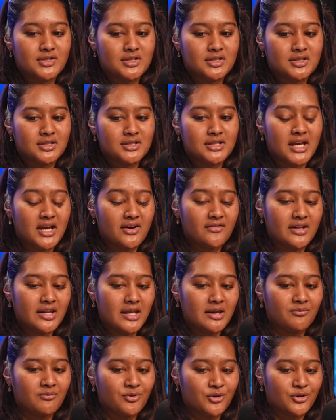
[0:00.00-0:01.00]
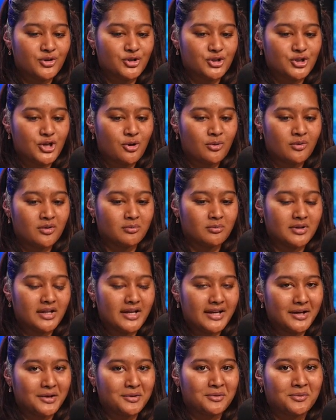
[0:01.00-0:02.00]
think of a name for the show? And I'm
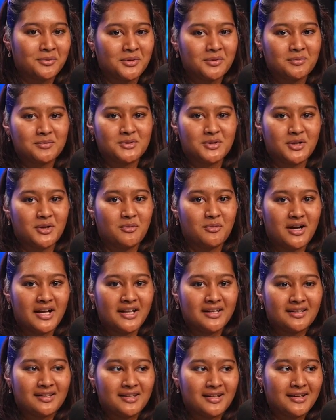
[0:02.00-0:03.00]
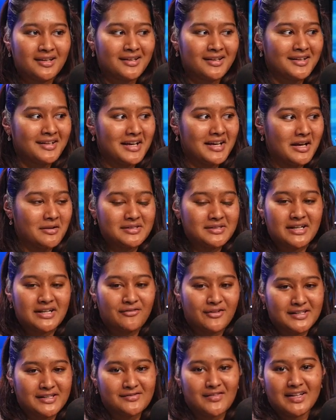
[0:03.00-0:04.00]
like, sorry, what? I was like,
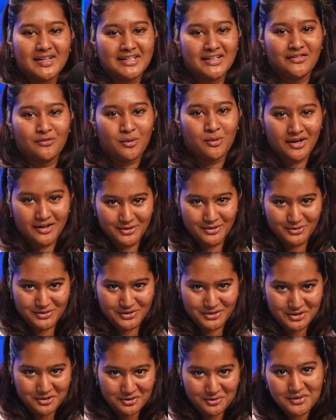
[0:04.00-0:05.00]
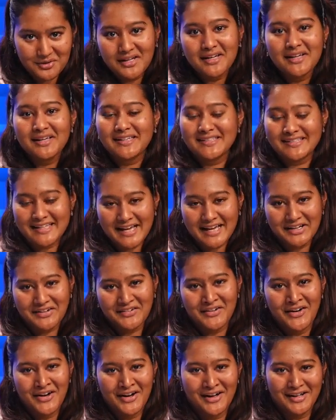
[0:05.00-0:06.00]
first of all, I didn't even want to do the show. Second
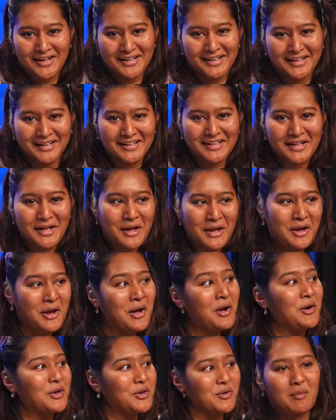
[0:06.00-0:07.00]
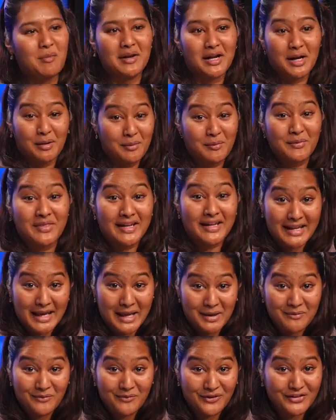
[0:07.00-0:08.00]
of all, you want me to come up with a
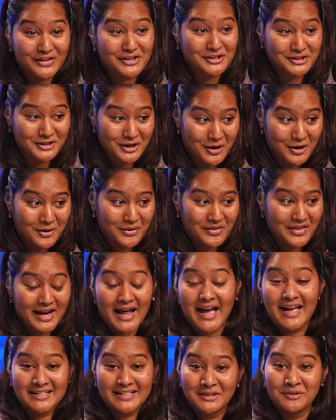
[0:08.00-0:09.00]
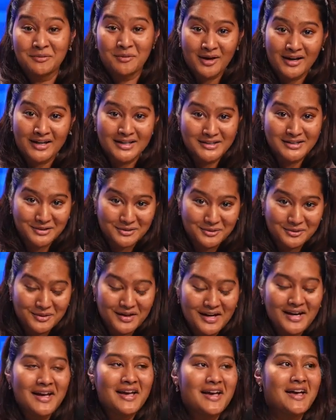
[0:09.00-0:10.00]
name for the show that I didn't want to do?
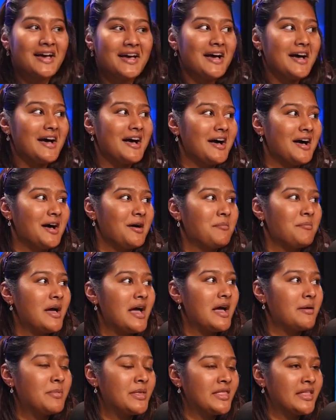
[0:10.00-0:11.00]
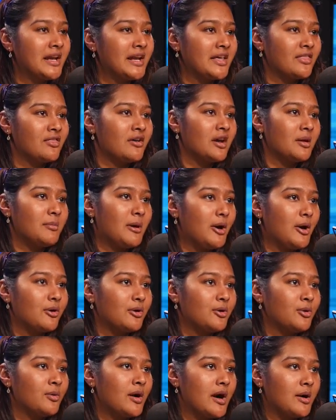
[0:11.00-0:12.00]
But then I thought about
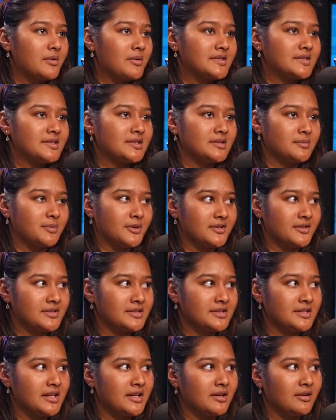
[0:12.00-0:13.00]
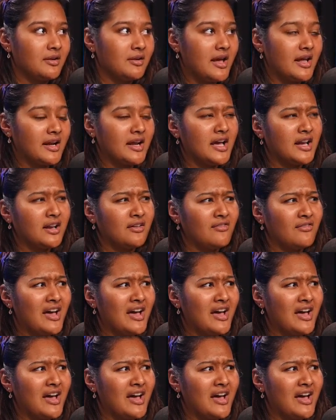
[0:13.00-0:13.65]
who I was as a person, and kind of,